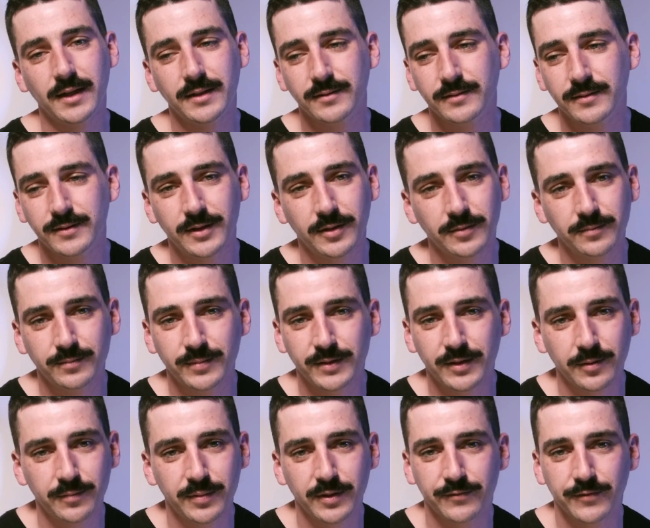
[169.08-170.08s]

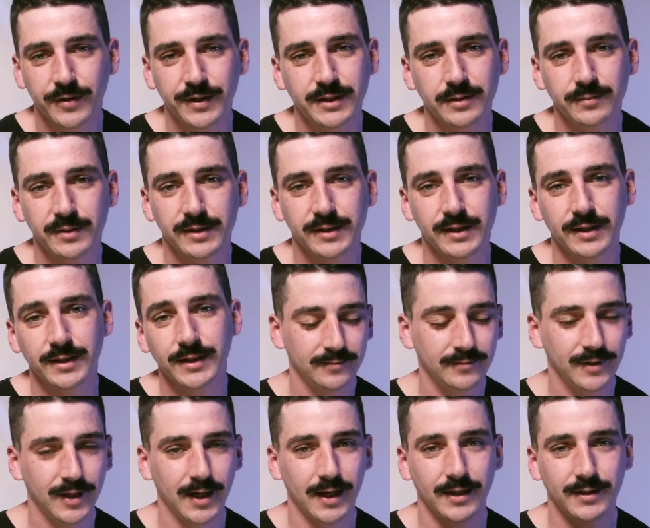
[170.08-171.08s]
Don't be afraid to be silly.
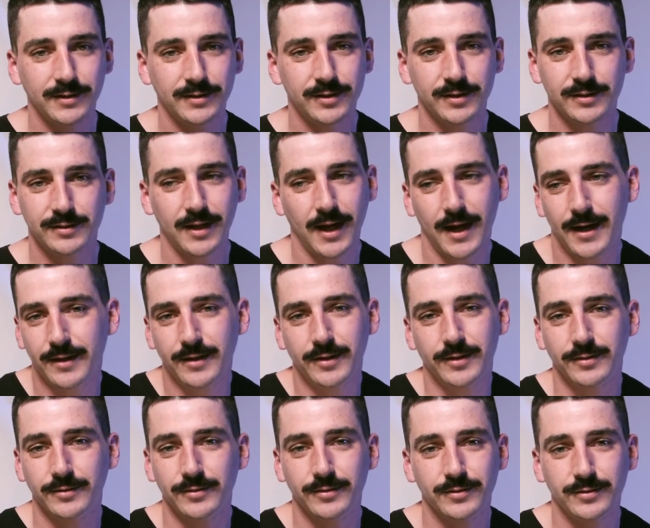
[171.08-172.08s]
Yeah, it's just, I don't know,
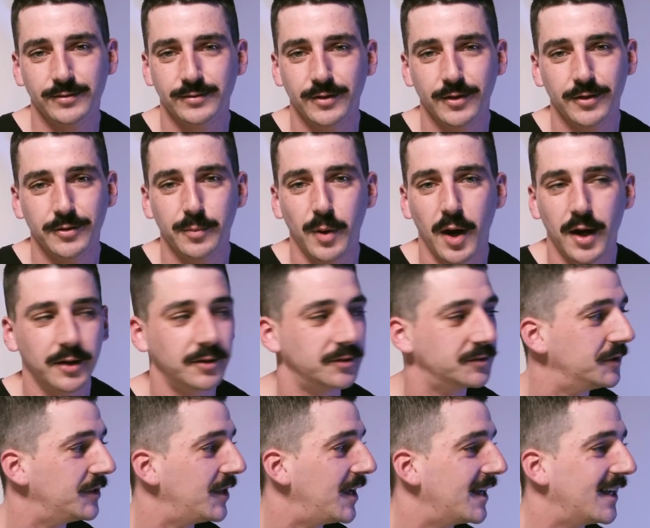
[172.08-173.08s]
there's no motto
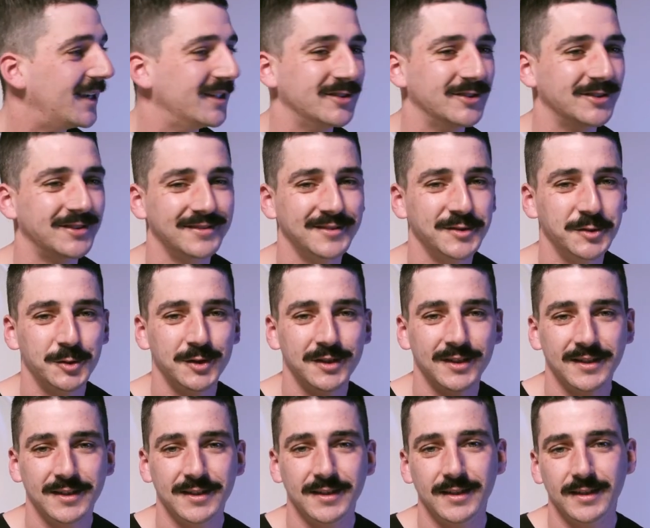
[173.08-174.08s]
to that.
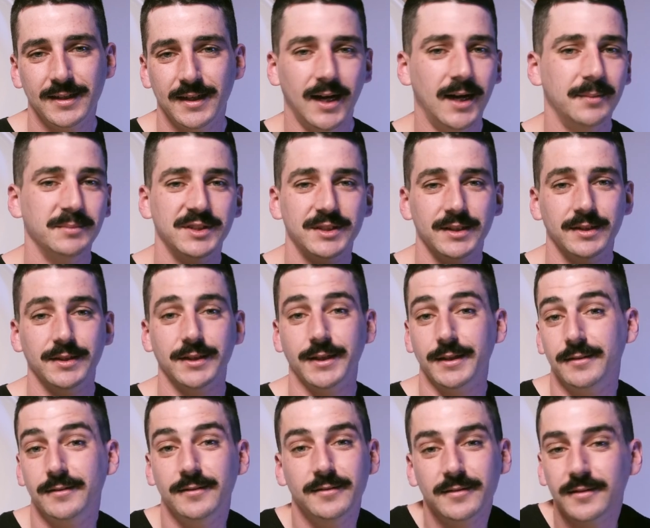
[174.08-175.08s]
I'm silly.
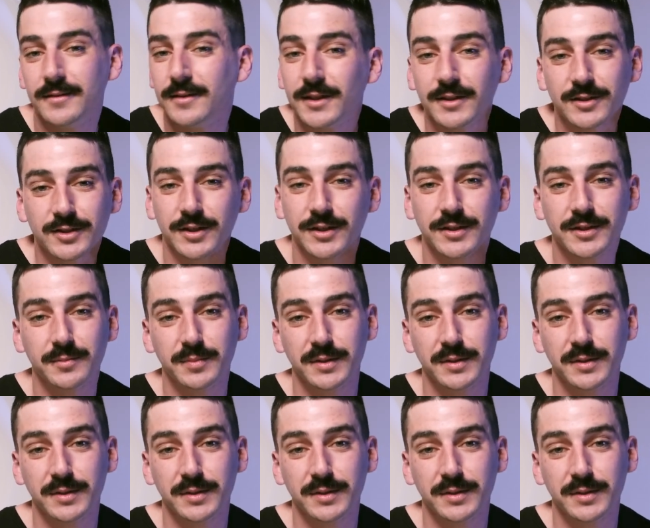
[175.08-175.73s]
It's good to be